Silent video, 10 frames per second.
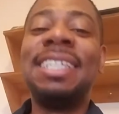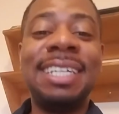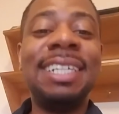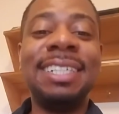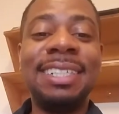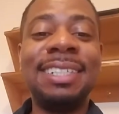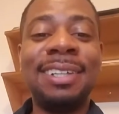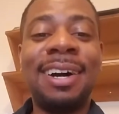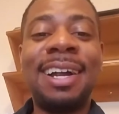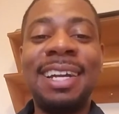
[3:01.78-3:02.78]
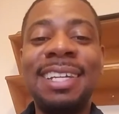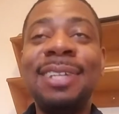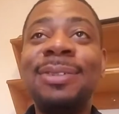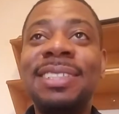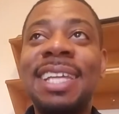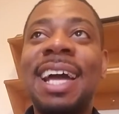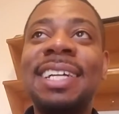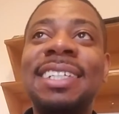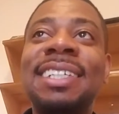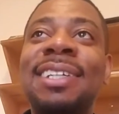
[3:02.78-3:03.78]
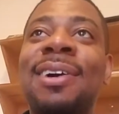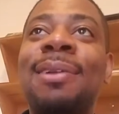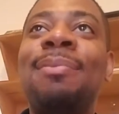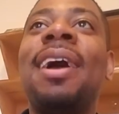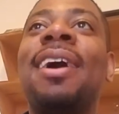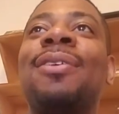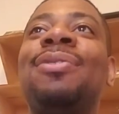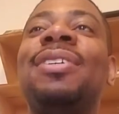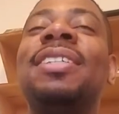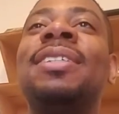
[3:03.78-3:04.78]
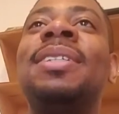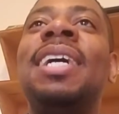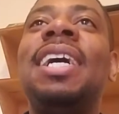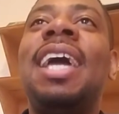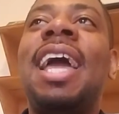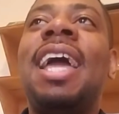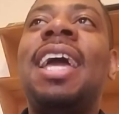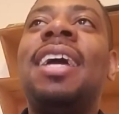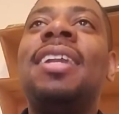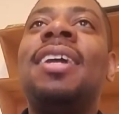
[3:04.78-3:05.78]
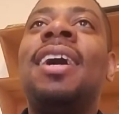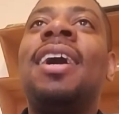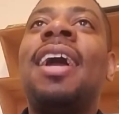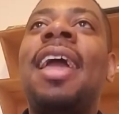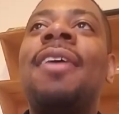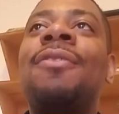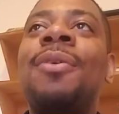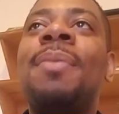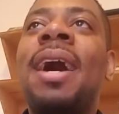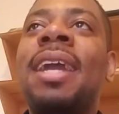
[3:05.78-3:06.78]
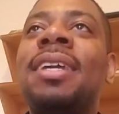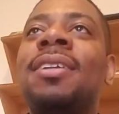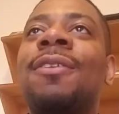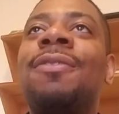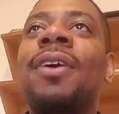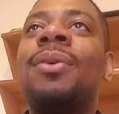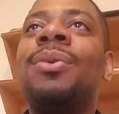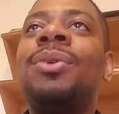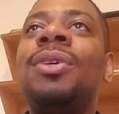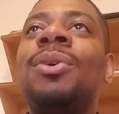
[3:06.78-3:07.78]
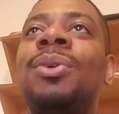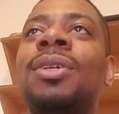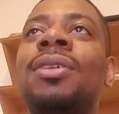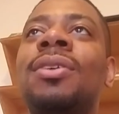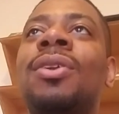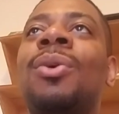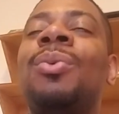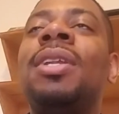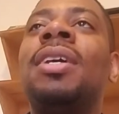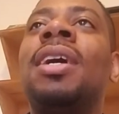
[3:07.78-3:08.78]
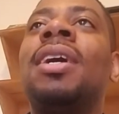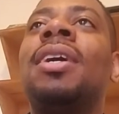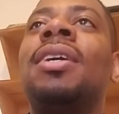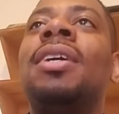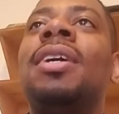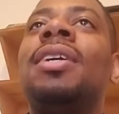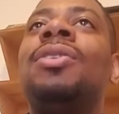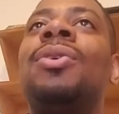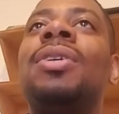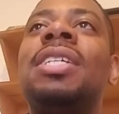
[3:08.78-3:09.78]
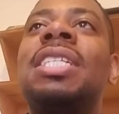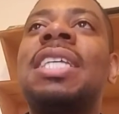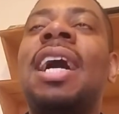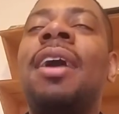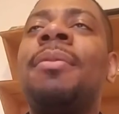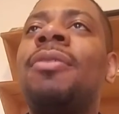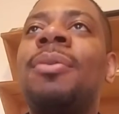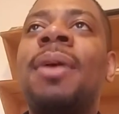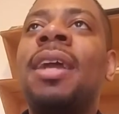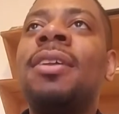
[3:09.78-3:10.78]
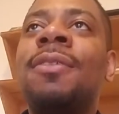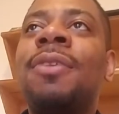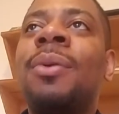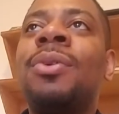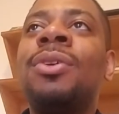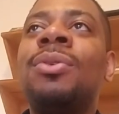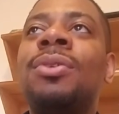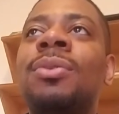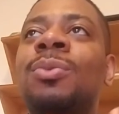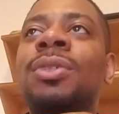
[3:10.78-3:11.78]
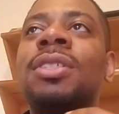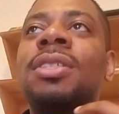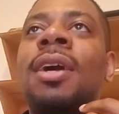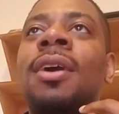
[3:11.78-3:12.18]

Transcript: good. All right, he was that good on the battlefield. And everybody in the Federal Union, you know, when during this time, everybody in the Federal Union was